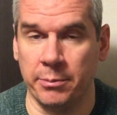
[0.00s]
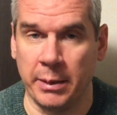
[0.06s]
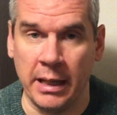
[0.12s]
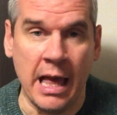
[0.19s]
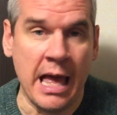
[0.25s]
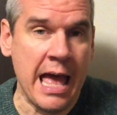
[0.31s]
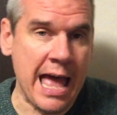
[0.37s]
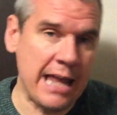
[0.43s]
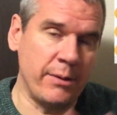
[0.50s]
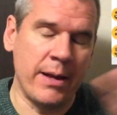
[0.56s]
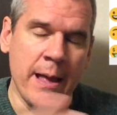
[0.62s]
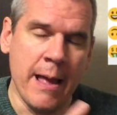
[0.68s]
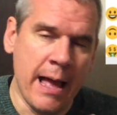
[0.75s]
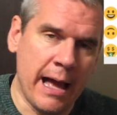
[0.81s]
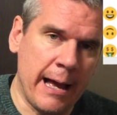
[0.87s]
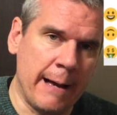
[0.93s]
But anyway,
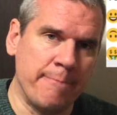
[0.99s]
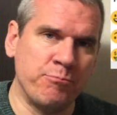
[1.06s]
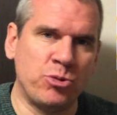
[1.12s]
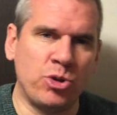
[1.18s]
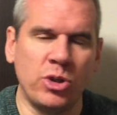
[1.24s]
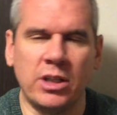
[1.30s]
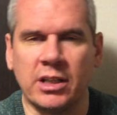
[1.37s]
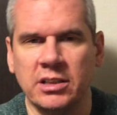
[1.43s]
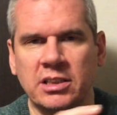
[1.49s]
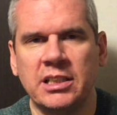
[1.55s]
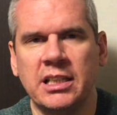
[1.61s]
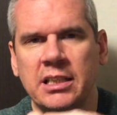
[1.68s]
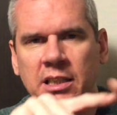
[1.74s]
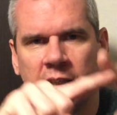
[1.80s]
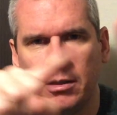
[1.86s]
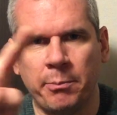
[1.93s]
so you can
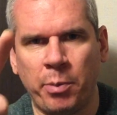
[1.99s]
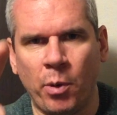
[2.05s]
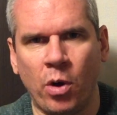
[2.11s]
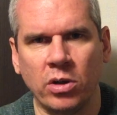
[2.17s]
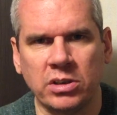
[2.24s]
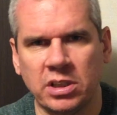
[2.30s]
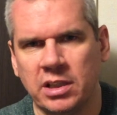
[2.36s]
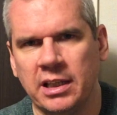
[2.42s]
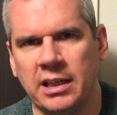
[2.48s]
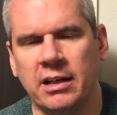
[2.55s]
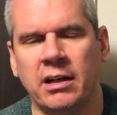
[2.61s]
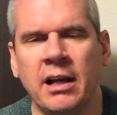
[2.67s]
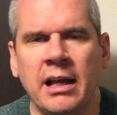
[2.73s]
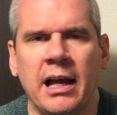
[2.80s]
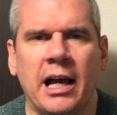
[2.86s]
see that the box there